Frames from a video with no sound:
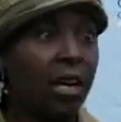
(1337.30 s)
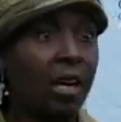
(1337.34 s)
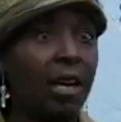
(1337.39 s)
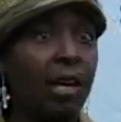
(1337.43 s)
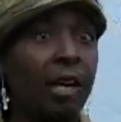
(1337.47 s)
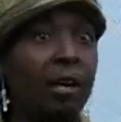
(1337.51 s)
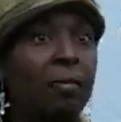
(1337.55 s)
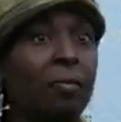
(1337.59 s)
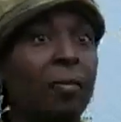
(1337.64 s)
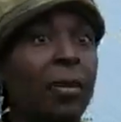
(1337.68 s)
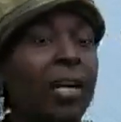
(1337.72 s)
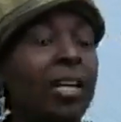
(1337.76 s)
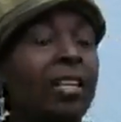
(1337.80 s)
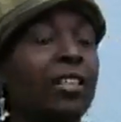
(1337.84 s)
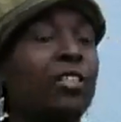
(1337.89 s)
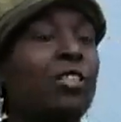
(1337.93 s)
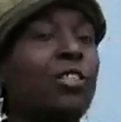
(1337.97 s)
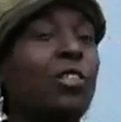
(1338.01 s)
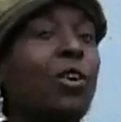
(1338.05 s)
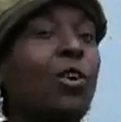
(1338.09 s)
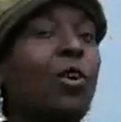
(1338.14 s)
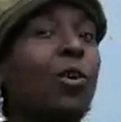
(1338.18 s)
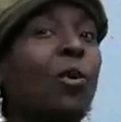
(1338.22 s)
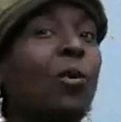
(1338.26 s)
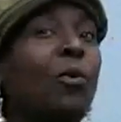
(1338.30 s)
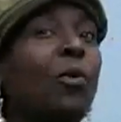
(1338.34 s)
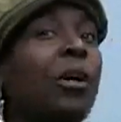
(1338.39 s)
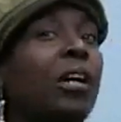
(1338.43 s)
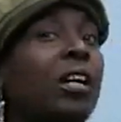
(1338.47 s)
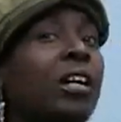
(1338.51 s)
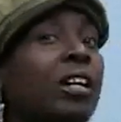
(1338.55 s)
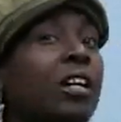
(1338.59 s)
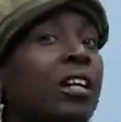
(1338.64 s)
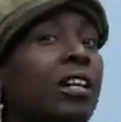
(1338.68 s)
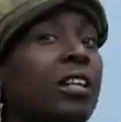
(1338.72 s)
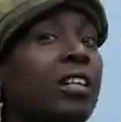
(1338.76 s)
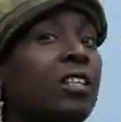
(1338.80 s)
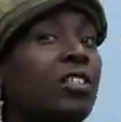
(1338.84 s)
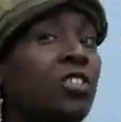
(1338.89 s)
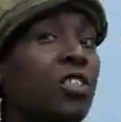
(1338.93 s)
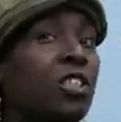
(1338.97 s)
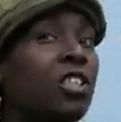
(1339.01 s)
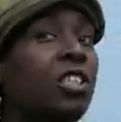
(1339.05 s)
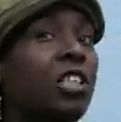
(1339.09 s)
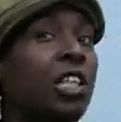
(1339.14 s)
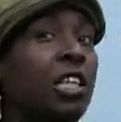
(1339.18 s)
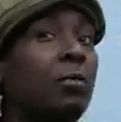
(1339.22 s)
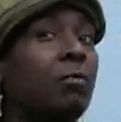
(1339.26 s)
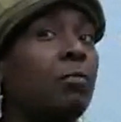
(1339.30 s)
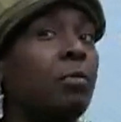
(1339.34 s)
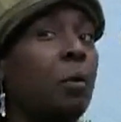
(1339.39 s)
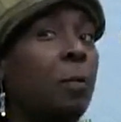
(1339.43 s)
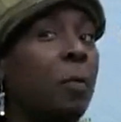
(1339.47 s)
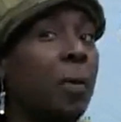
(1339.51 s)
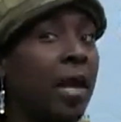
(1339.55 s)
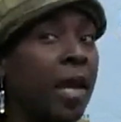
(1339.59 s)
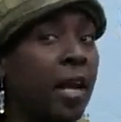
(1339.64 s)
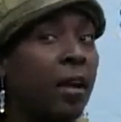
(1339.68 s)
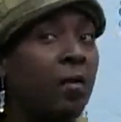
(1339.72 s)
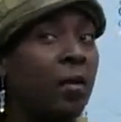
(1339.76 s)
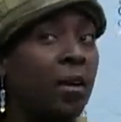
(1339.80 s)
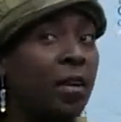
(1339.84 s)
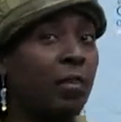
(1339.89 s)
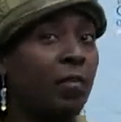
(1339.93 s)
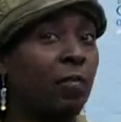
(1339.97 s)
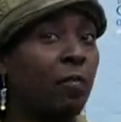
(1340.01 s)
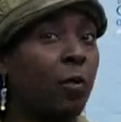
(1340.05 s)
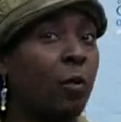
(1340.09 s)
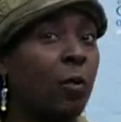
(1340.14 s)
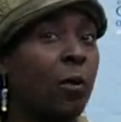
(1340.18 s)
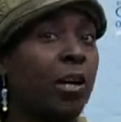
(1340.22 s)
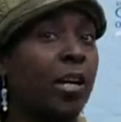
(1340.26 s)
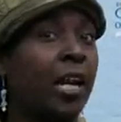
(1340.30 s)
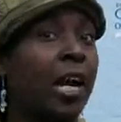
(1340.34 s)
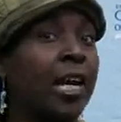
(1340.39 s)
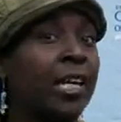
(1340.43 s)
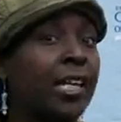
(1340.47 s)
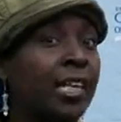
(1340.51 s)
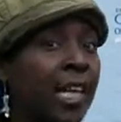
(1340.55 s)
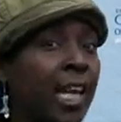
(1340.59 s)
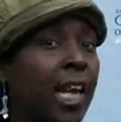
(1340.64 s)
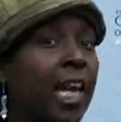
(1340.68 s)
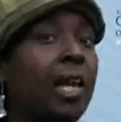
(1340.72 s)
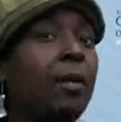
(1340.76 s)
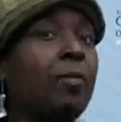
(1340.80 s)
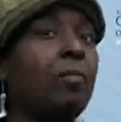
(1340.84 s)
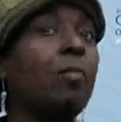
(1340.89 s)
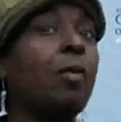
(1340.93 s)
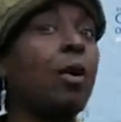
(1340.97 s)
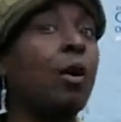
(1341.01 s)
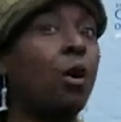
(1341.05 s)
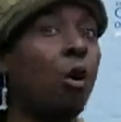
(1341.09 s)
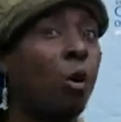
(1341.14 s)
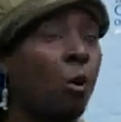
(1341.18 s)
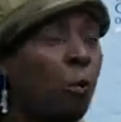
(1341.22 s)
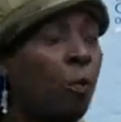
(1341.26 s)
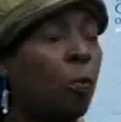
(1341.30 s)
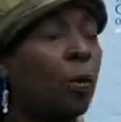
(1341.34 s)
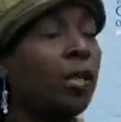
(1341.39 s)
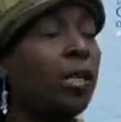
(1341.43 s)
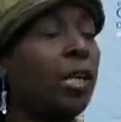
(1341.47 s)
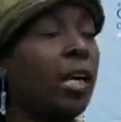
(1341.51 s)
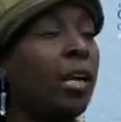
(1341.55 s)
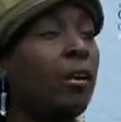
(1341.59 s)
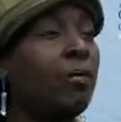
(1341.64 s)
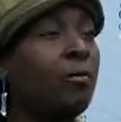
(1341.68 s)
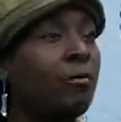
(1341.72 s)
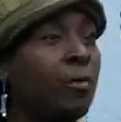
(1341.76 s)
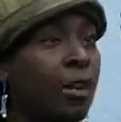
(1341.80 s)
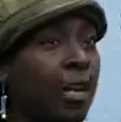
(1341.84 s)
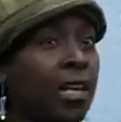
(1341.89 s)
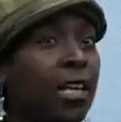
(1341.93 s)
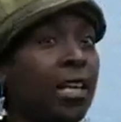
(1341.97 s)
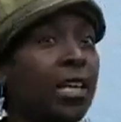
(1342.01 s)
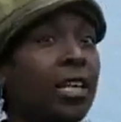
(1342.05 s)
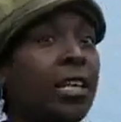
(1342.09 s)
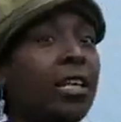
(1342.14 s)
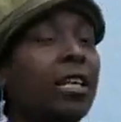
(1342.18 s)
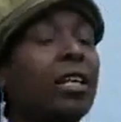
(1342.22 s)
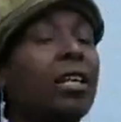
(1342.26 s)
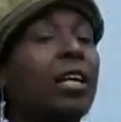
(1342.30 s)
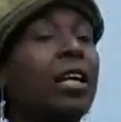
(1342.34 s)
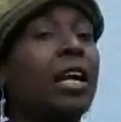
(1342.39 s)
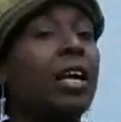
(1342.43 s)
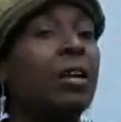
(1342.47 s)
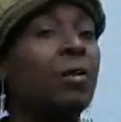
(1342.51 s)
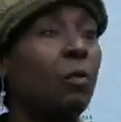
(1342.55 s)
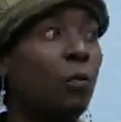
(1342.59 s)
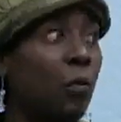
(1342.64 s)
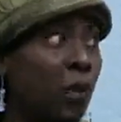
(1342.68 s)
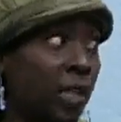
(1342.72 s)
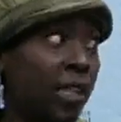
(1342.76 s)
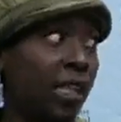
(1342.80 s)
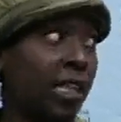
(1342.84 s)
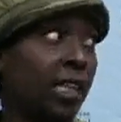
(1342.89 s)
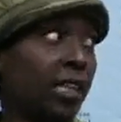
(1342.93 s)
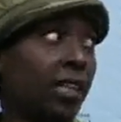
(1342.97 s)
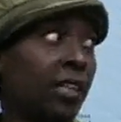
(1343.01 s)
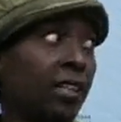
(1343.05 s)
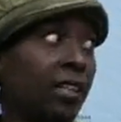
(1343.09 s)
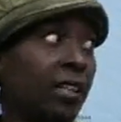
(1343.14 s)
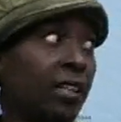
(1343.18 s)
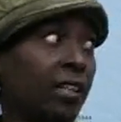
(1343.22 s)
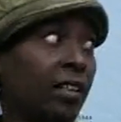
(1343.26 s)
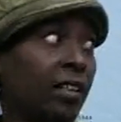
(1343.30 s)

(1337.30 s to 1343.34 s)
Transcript: And so just in preparing for it, I came open and ready and willing.